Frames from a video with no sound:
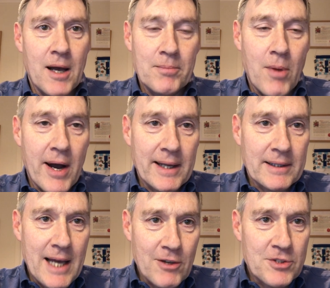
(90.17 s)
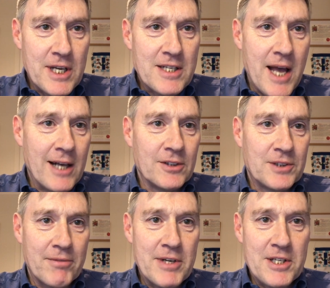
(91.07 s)
my health details
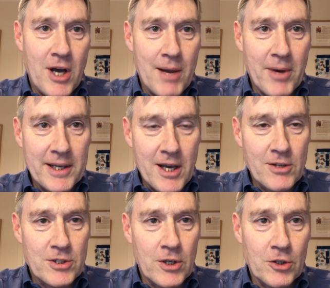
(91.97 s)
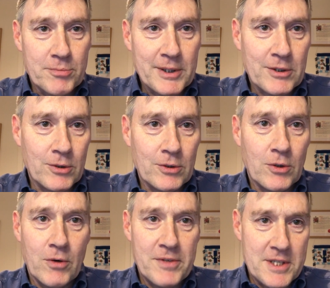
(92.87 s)
every time I go to a hospital
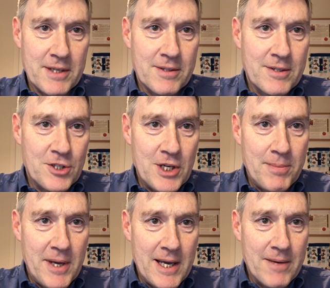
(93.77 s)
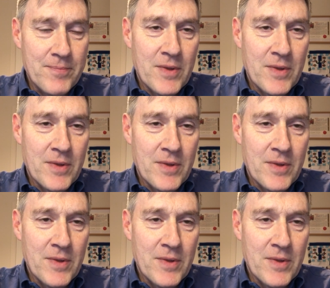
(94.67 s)
or visit the GP.